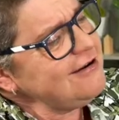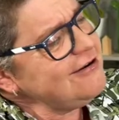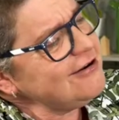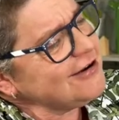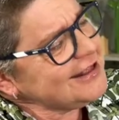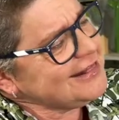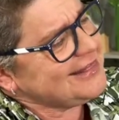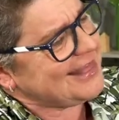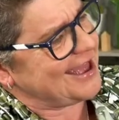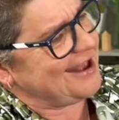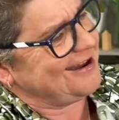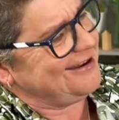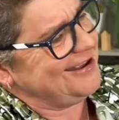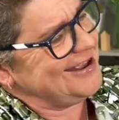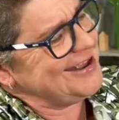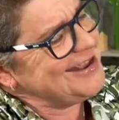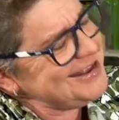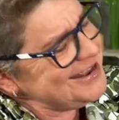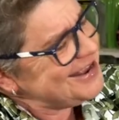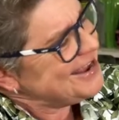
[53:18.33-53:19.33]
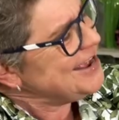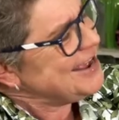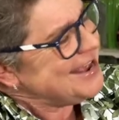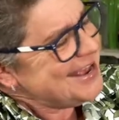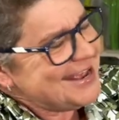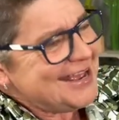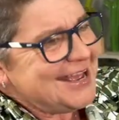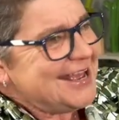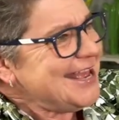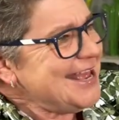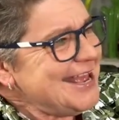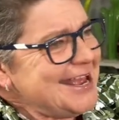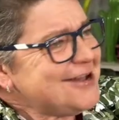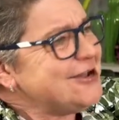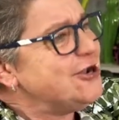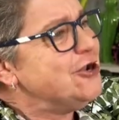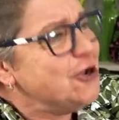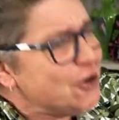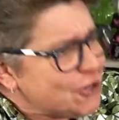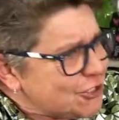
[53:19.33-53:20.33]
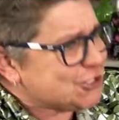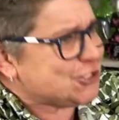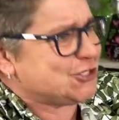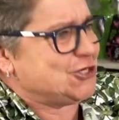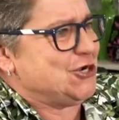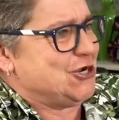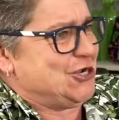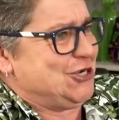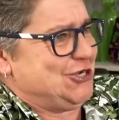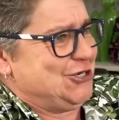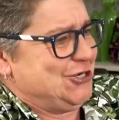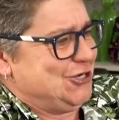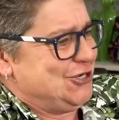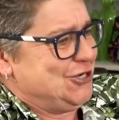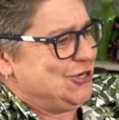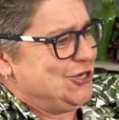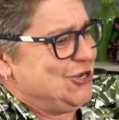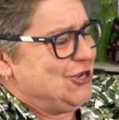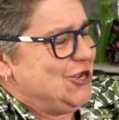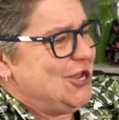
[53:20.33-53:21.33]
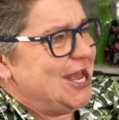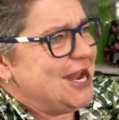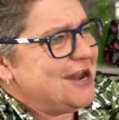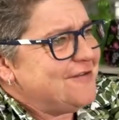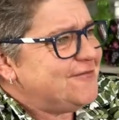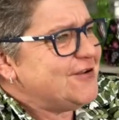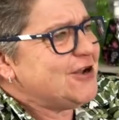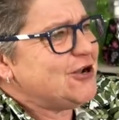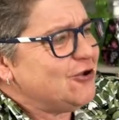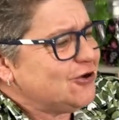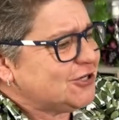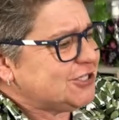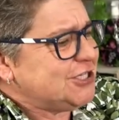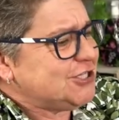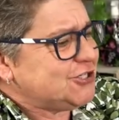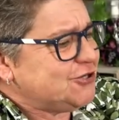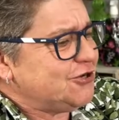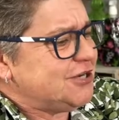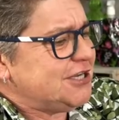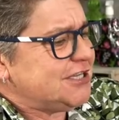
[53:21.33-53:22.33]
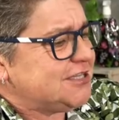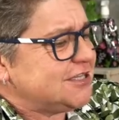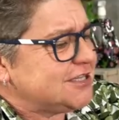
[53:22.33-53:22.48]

look at that. It, it looks good. And if it looks as good as